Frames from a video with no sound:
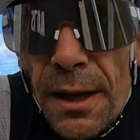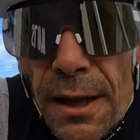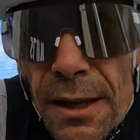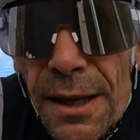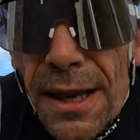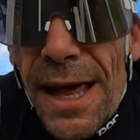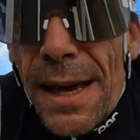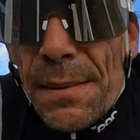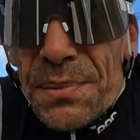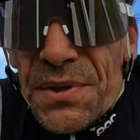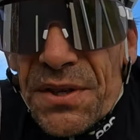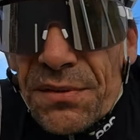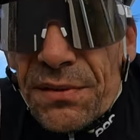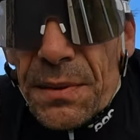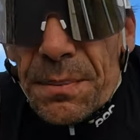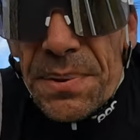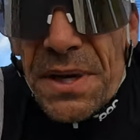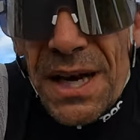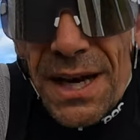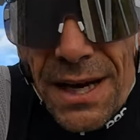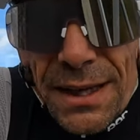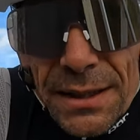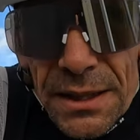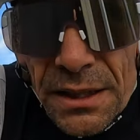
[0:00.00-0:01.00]
laps of the
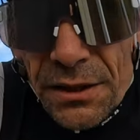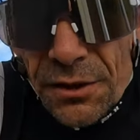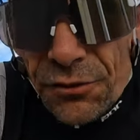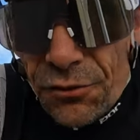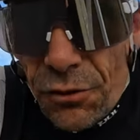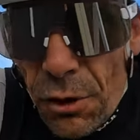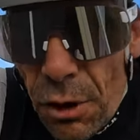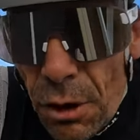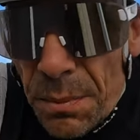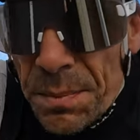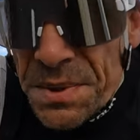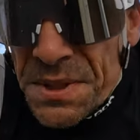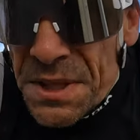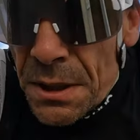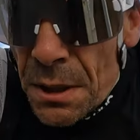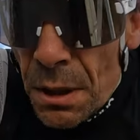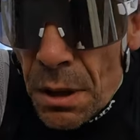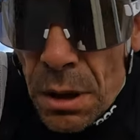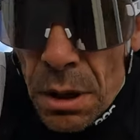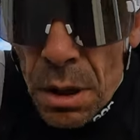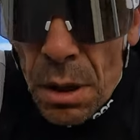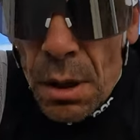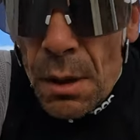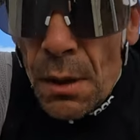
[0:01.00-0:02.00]
park in the drops.
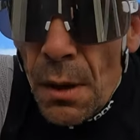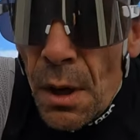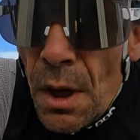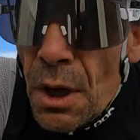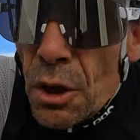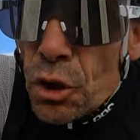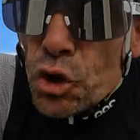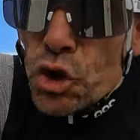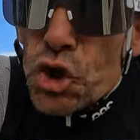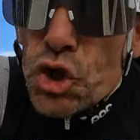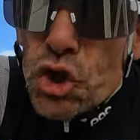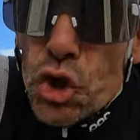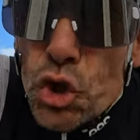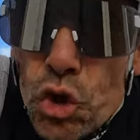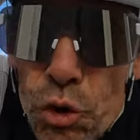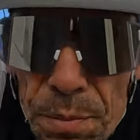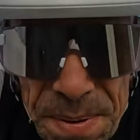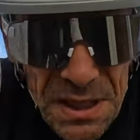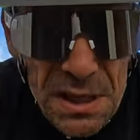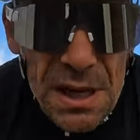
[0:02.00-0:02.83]
Super